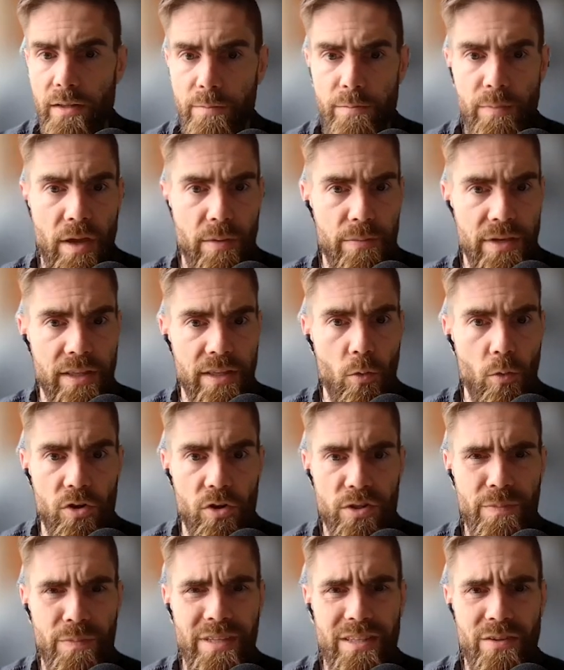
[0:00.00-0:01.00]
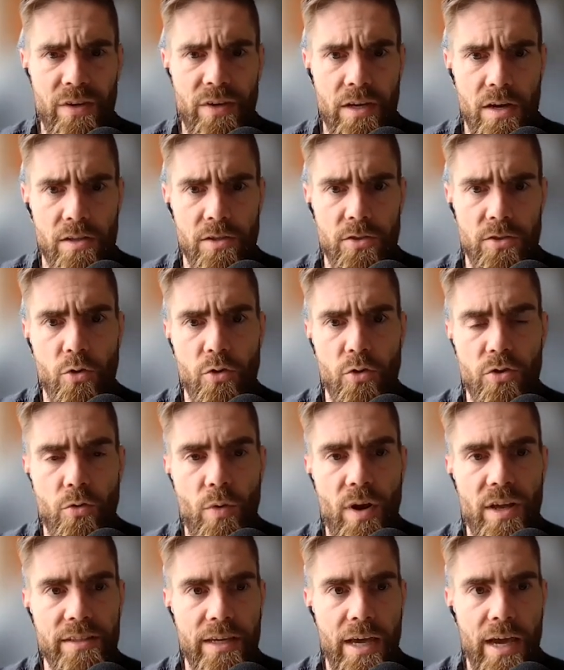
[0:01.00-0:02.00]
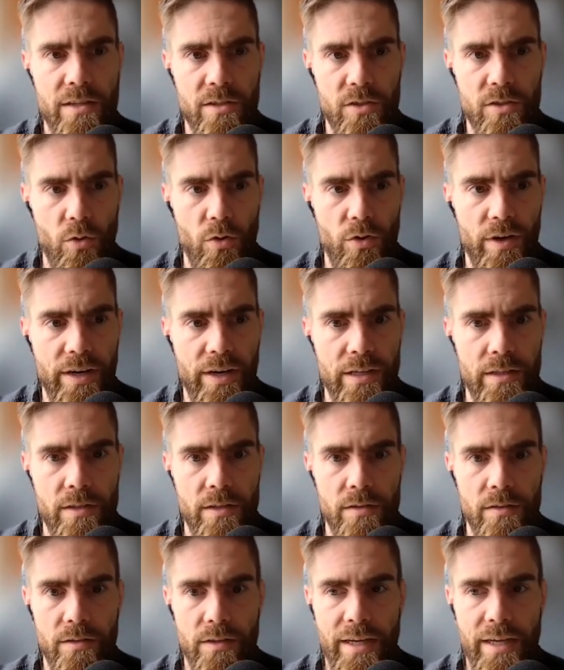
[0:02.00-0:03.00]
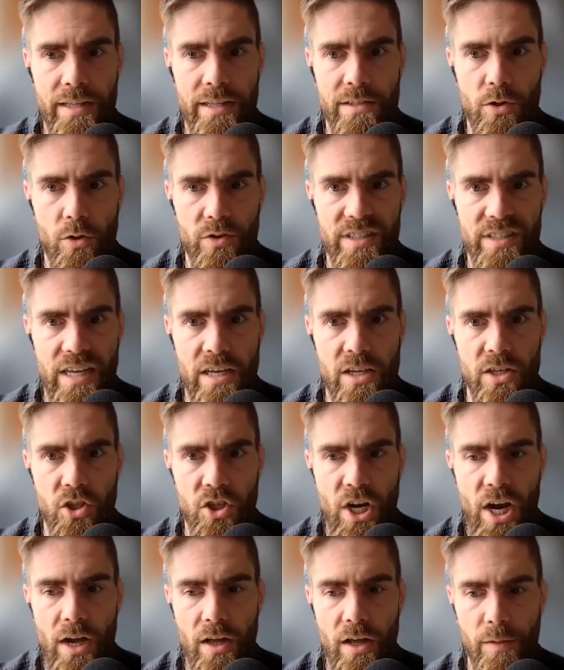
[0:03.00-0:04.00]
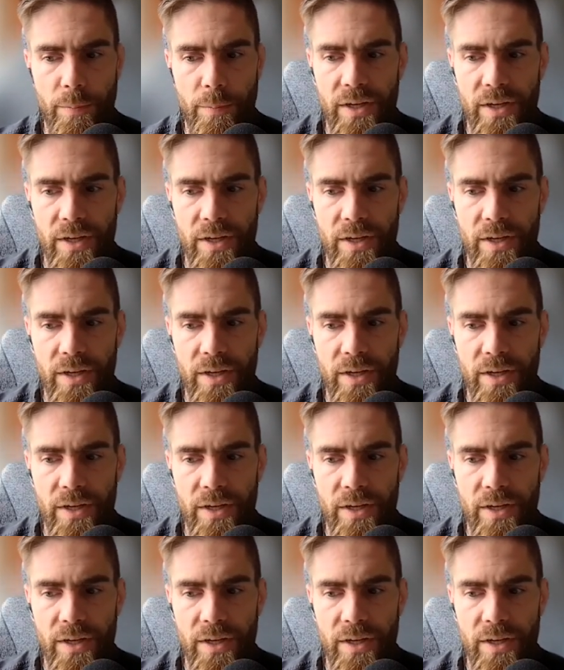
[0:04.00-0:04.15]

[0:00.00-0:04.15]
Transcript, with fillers: And maybe there were specific concerns around cancer in cancers in jail.